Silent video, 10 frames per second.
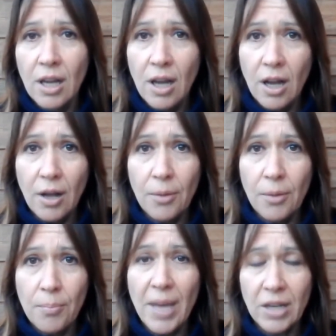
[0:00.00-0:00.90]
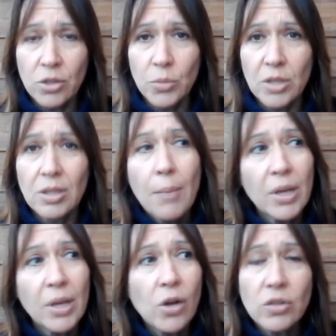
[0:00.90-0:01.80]
management,
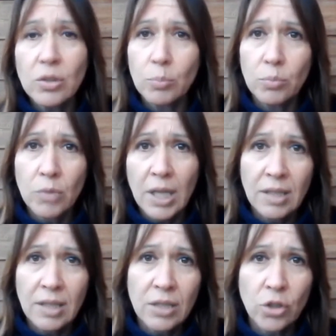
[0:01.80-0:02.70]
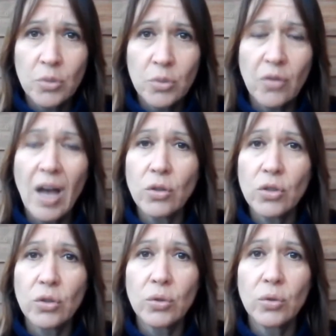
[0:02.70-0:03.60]
but also in terms of how
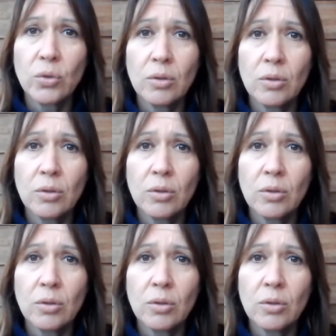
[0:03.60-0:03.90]
to